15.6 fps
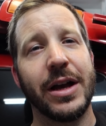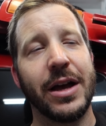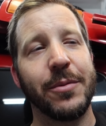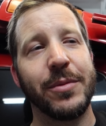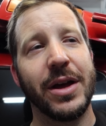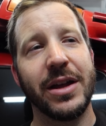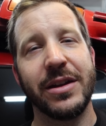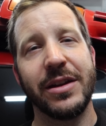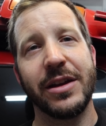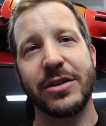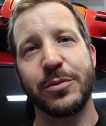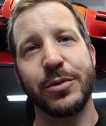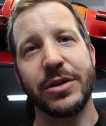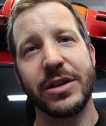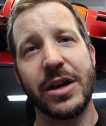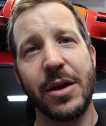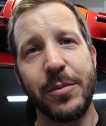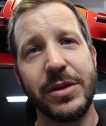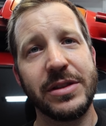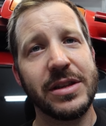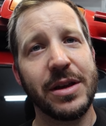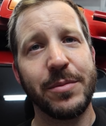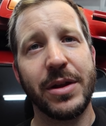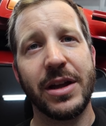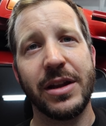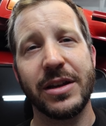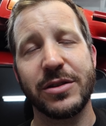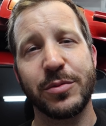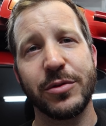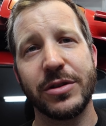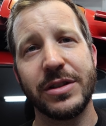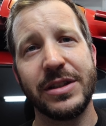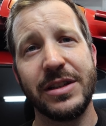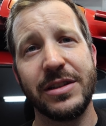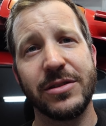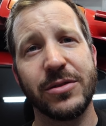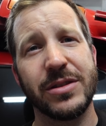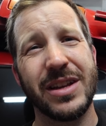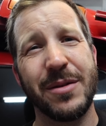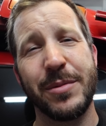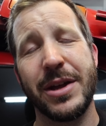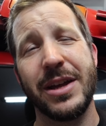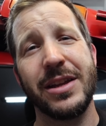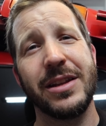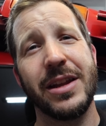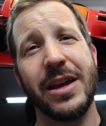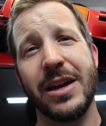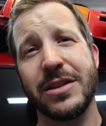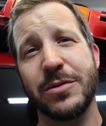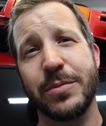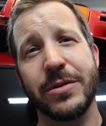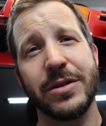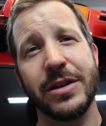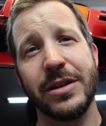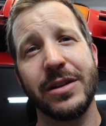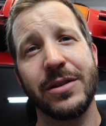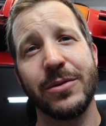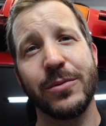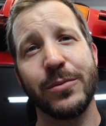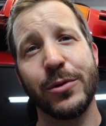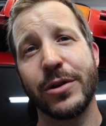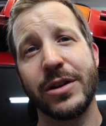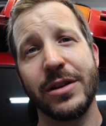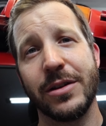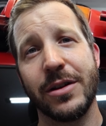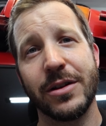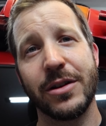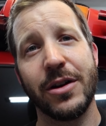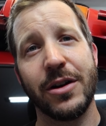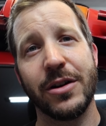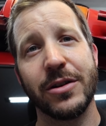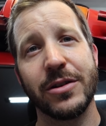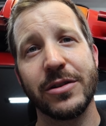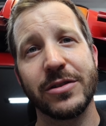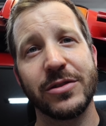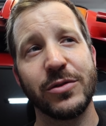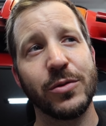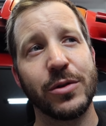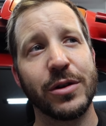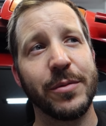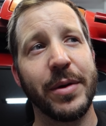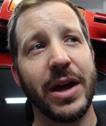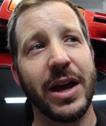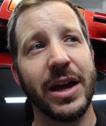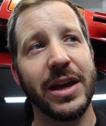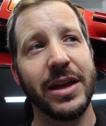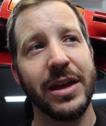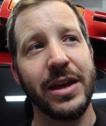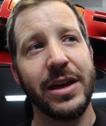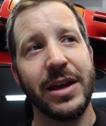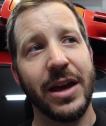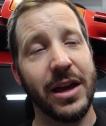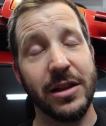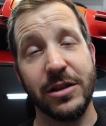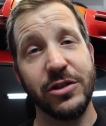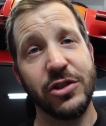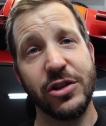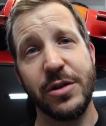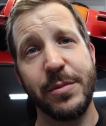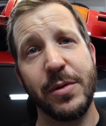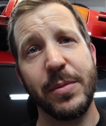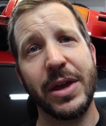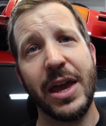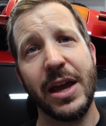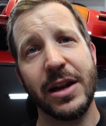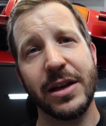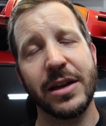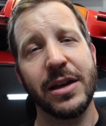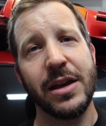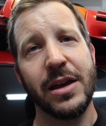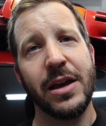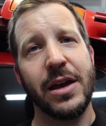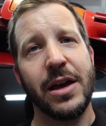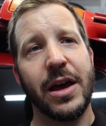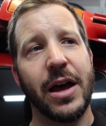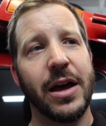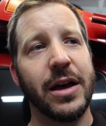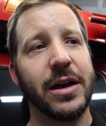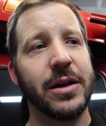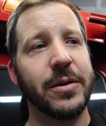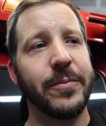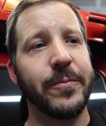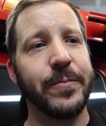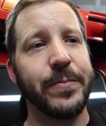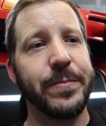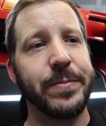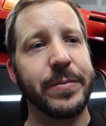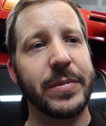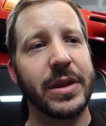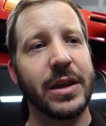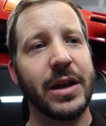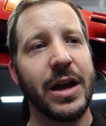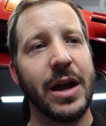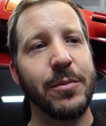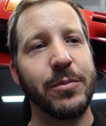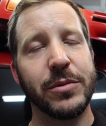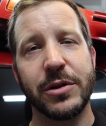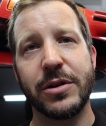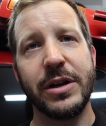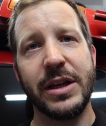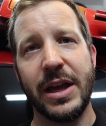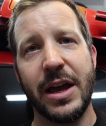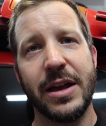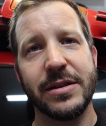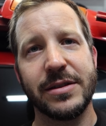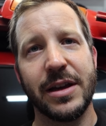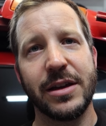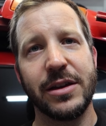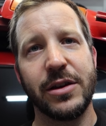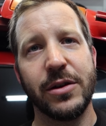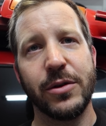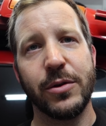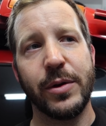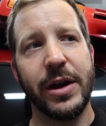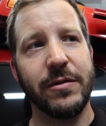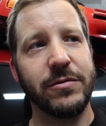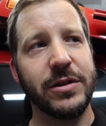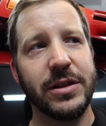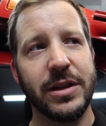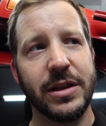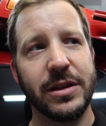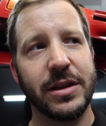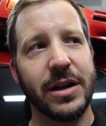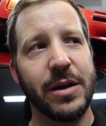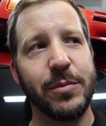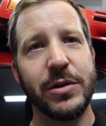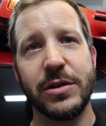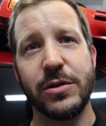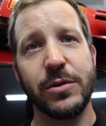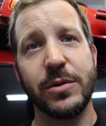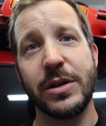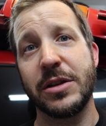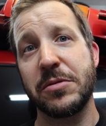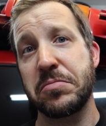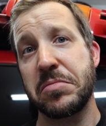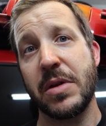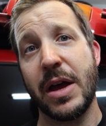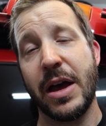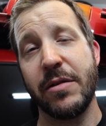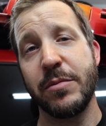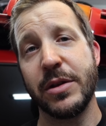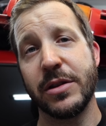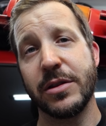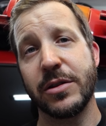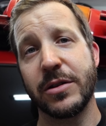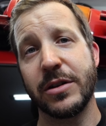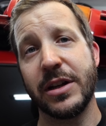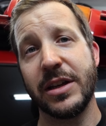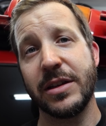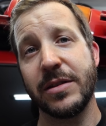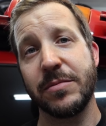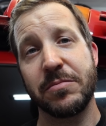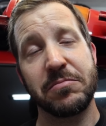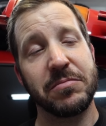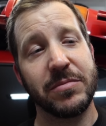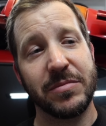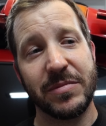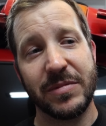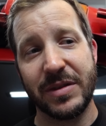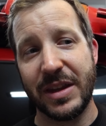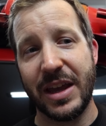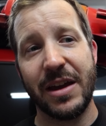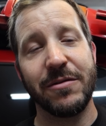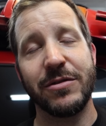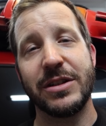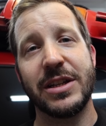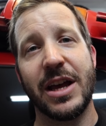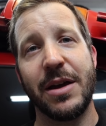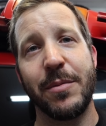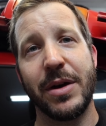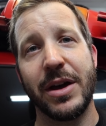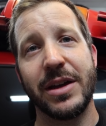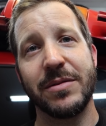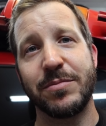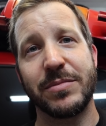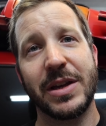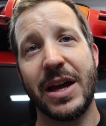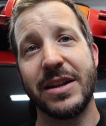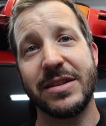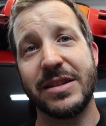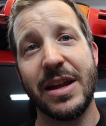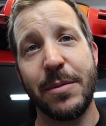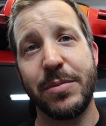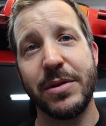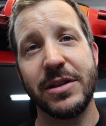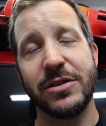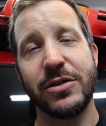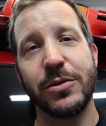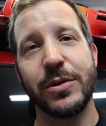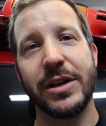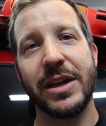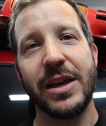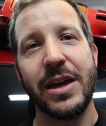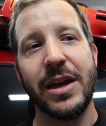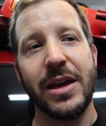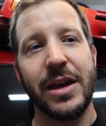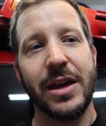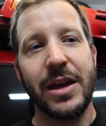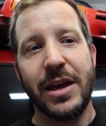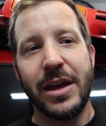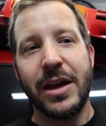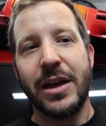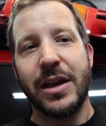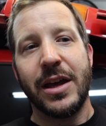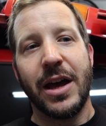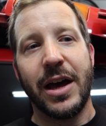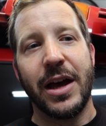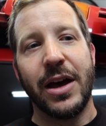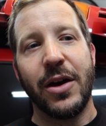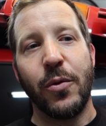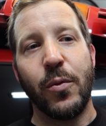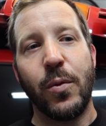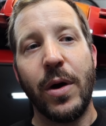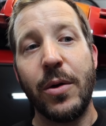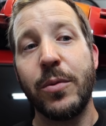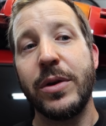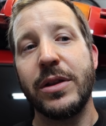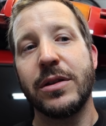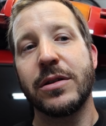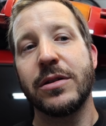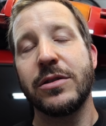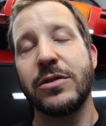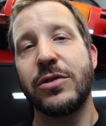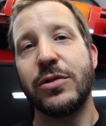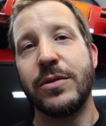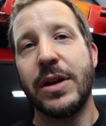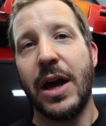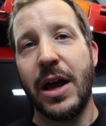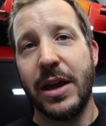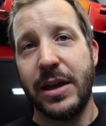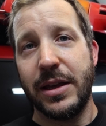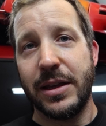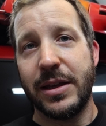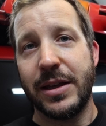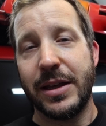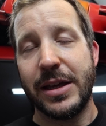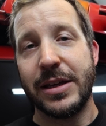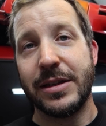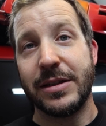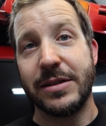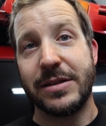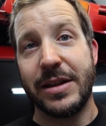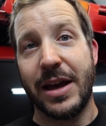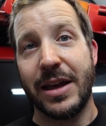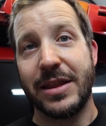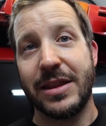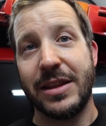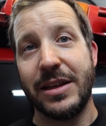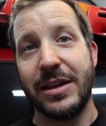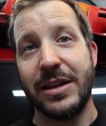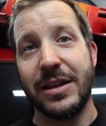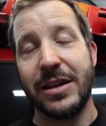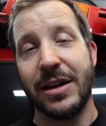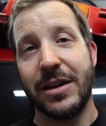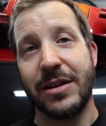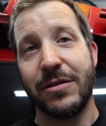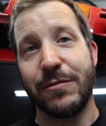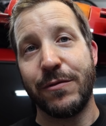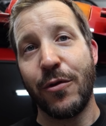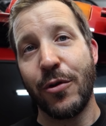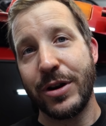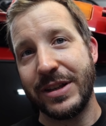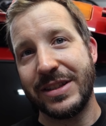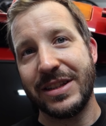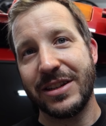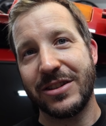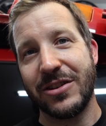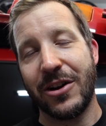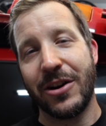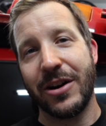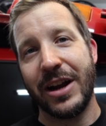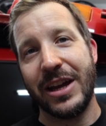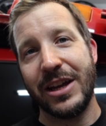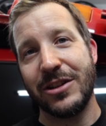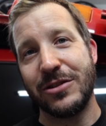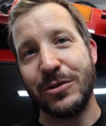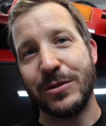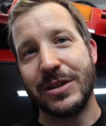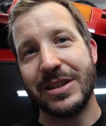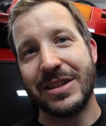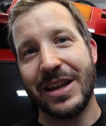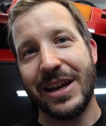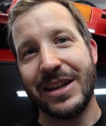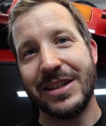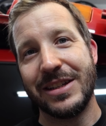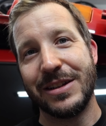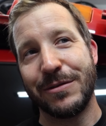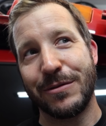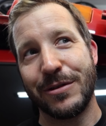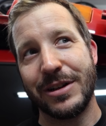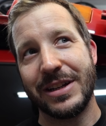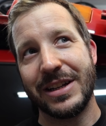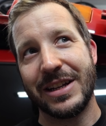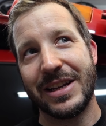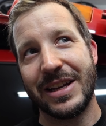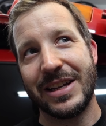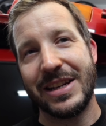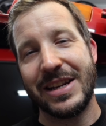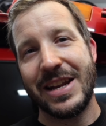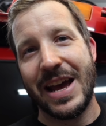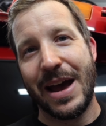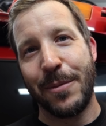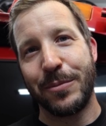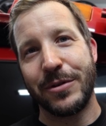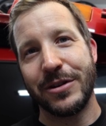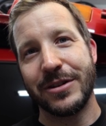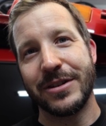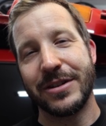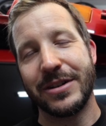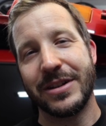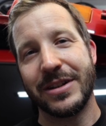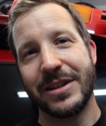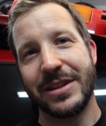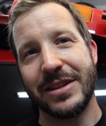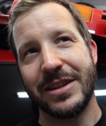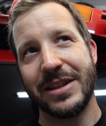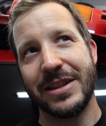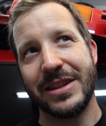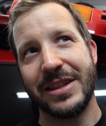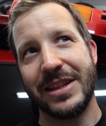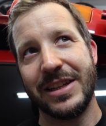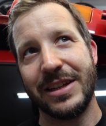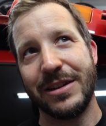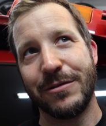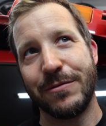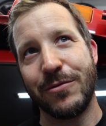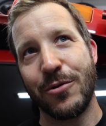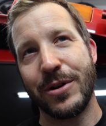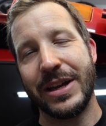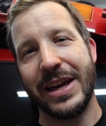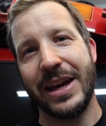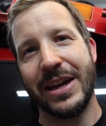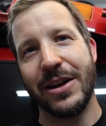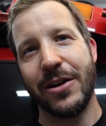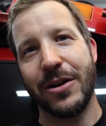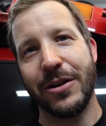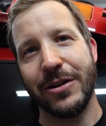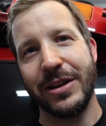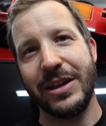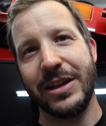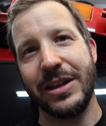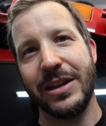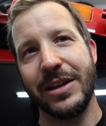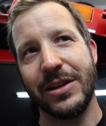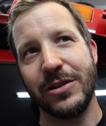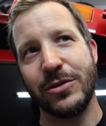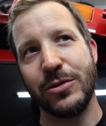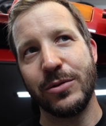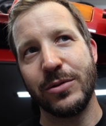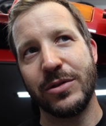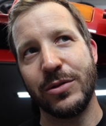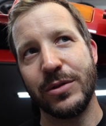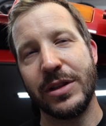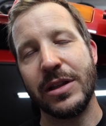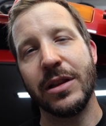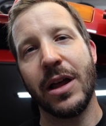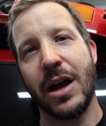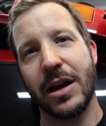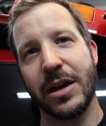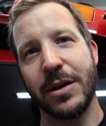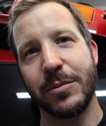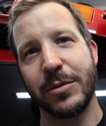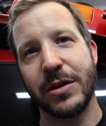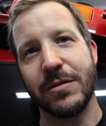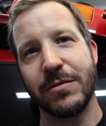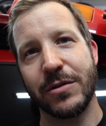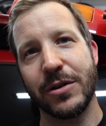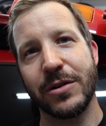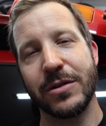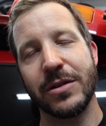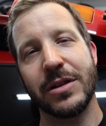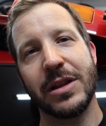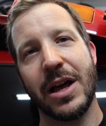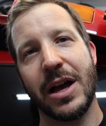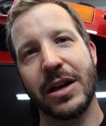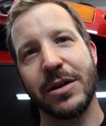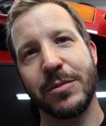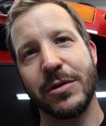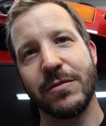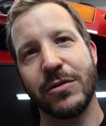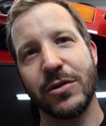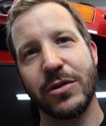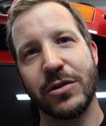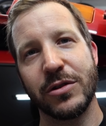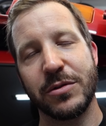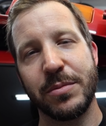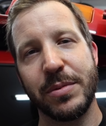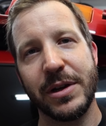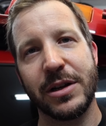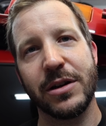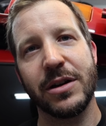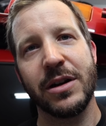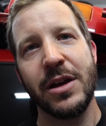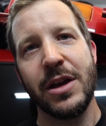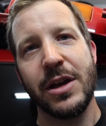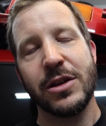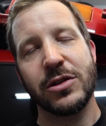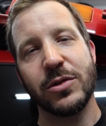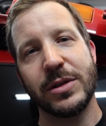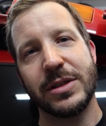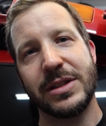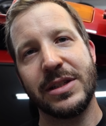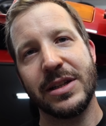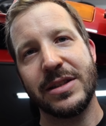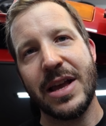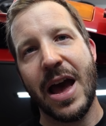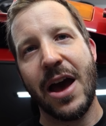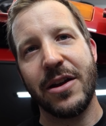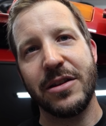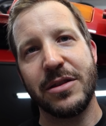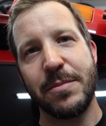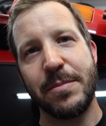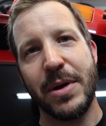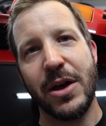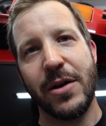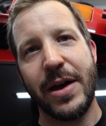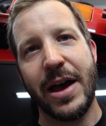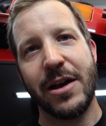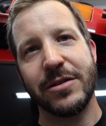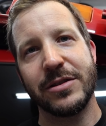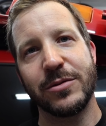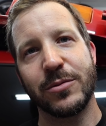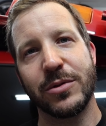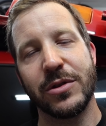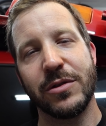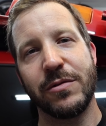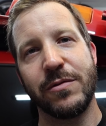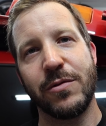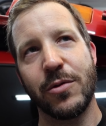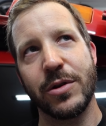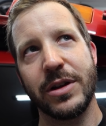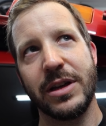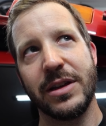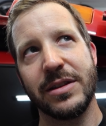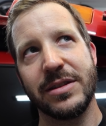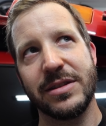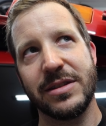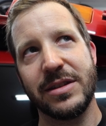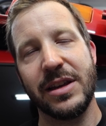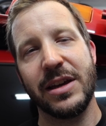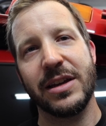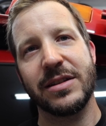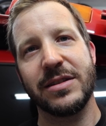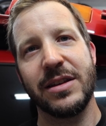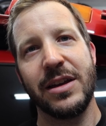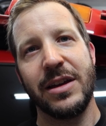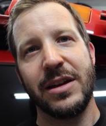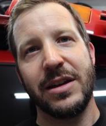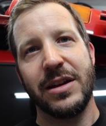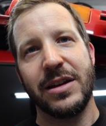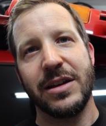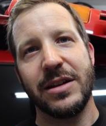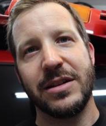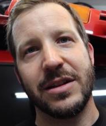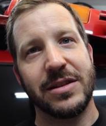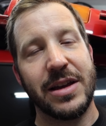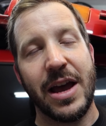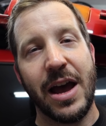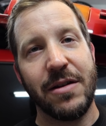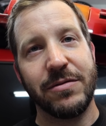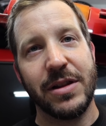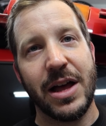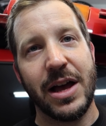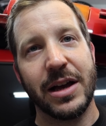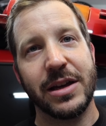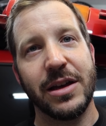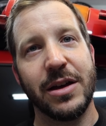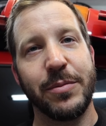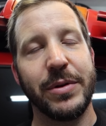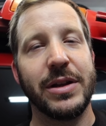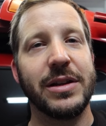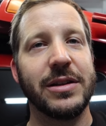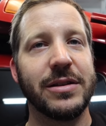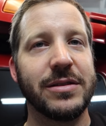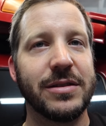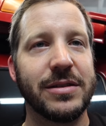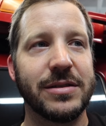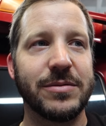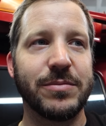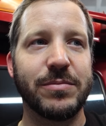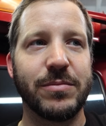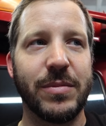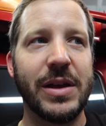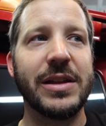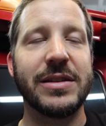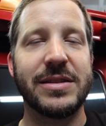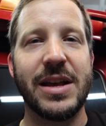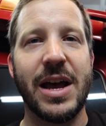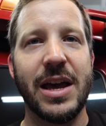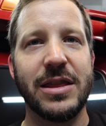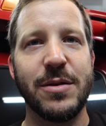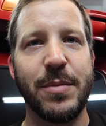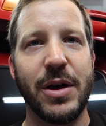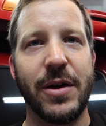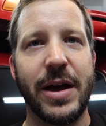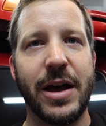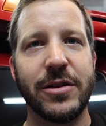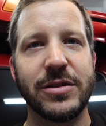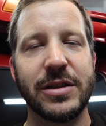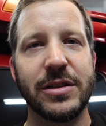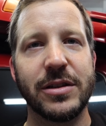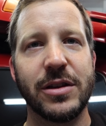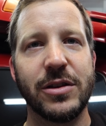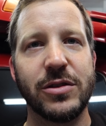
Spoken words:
I'm not an expert in Cummins, I'm not an expert in diesels, I'm not an expert in working on cars, nor am I a legitimate mechanic. I'm learning as I go. Everything that I've been doing, I've been learning every time I kind of step into it. What we learned tonight is that the 46RH uses a different adapter than the 48RE due to the lockup converter. The lockup converter is bigger, so it sticks out of the bell housing, where the 46, it doesn't have lockup and it's inside the bell housing.